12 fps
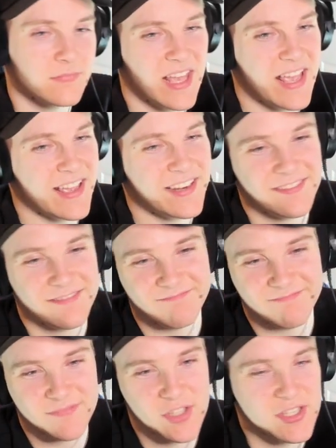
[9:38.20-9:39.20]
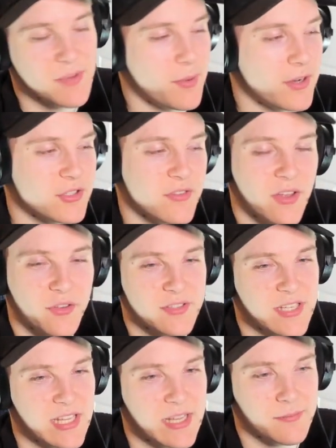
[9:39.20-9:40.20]
and just a bunch of other
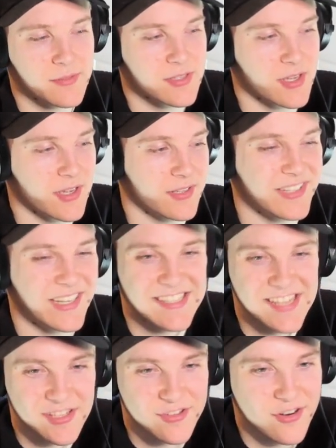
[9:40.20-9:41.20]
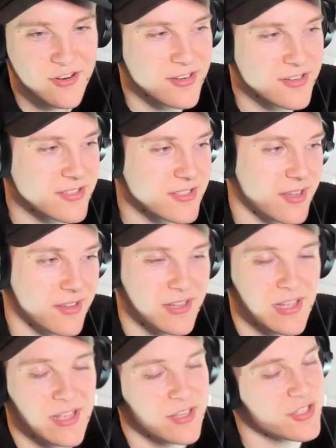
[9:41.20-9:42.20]
teams, Night Sisters.
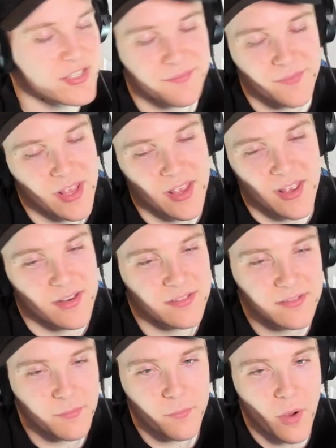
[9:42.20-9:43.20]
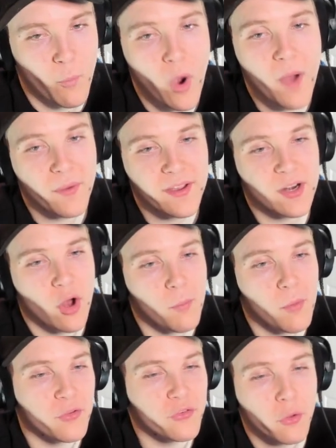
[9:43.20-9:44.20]
Just Wampa can
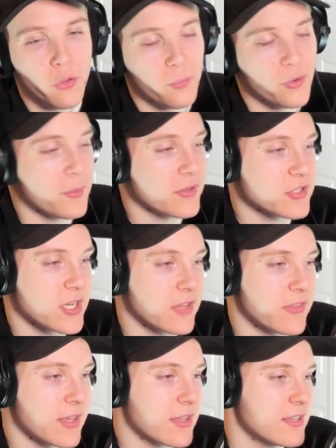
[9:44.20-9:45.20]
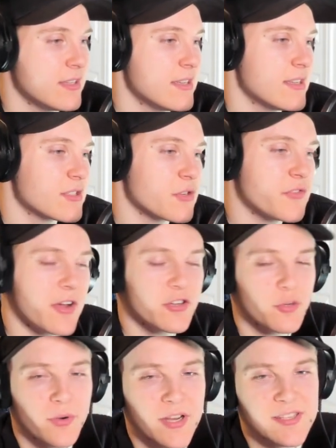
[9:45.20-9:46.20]
almost solo pretty much anything.
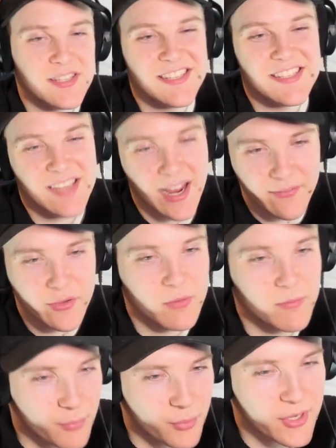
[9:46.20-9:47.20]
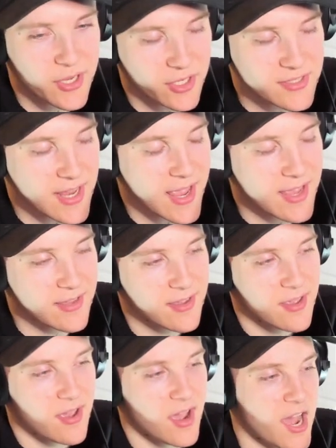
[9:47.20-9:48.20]
Savage Press, he's kind of a pretty good tank.
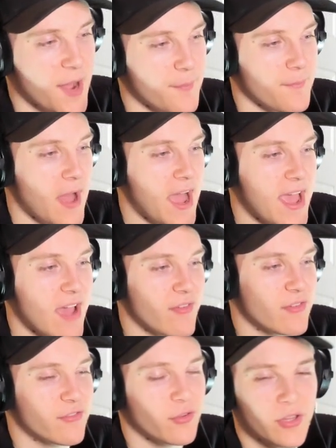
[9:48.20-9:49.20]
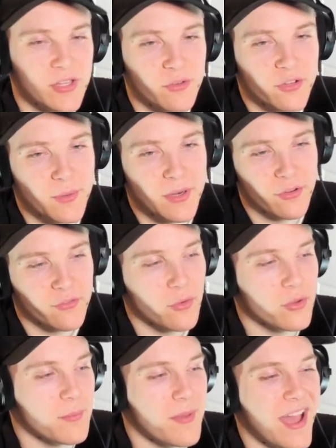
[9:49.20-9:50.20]
I haven't fully used him at his
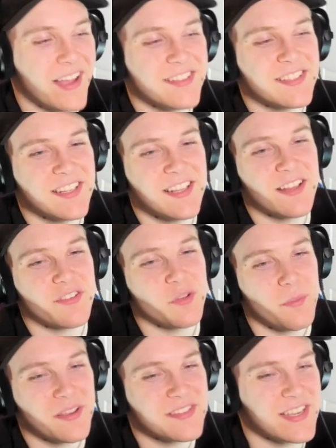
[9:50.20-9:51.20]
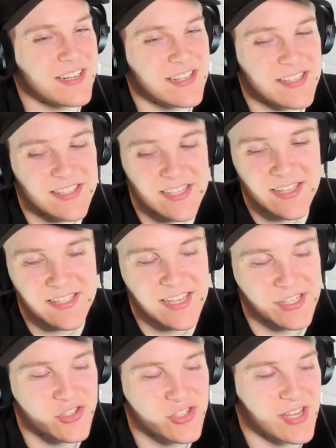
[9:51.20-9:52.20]
full capacity yet, so I'm excited to see this
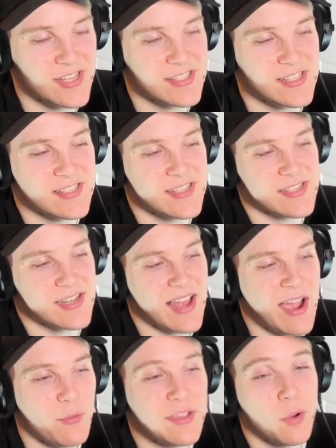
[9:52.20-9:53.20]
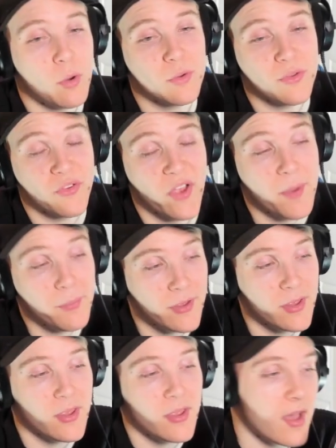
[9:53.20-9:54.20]
next GAC season how he holds
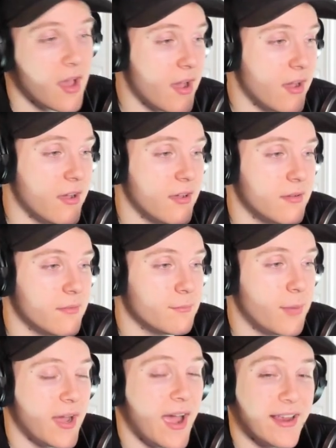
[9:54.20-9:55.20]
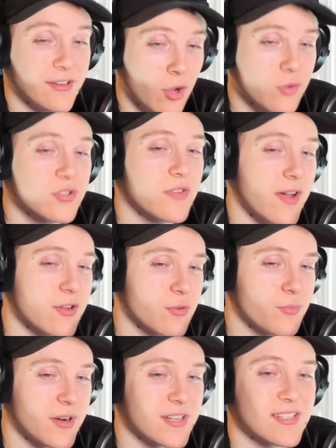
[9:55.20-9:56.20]
up. But I know
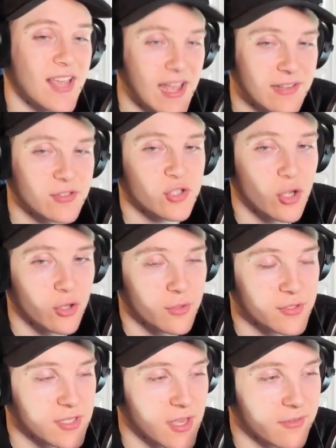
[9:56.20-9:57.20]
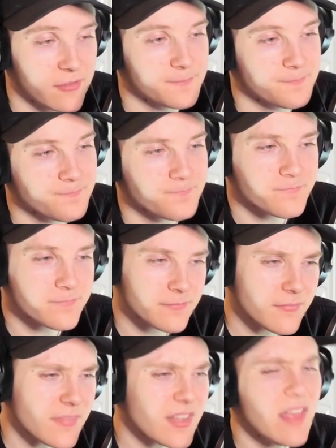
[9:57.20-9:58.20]
Savage Press can solo stuff.
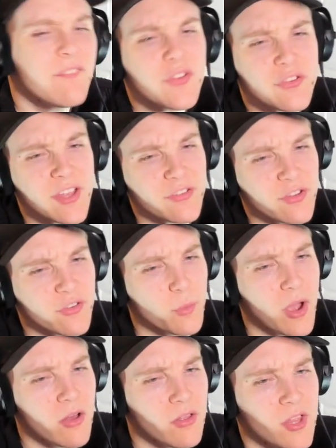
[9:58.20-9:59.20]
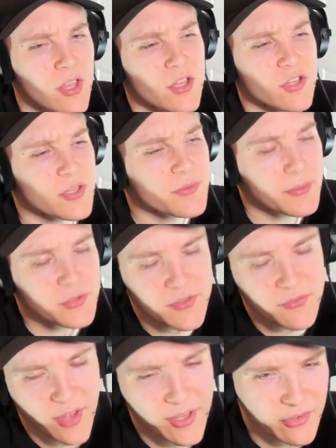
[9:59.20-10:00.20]
Emphas Nest as well. Sometimes
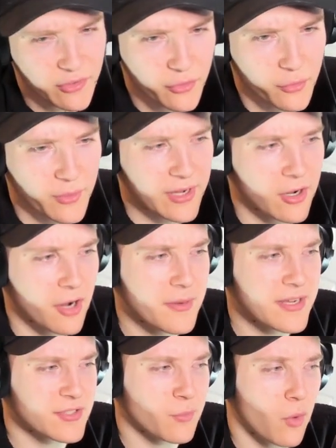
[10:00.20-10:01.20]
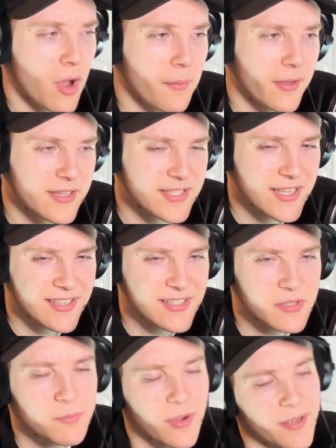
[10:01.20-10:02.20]
she flies under the radar because Wampa
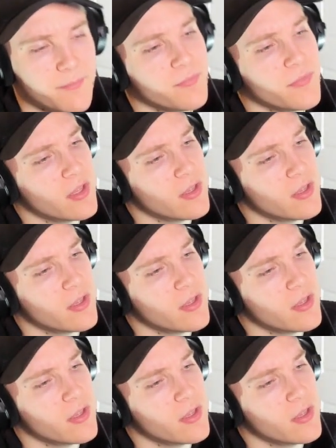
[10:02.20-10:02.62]
exists, but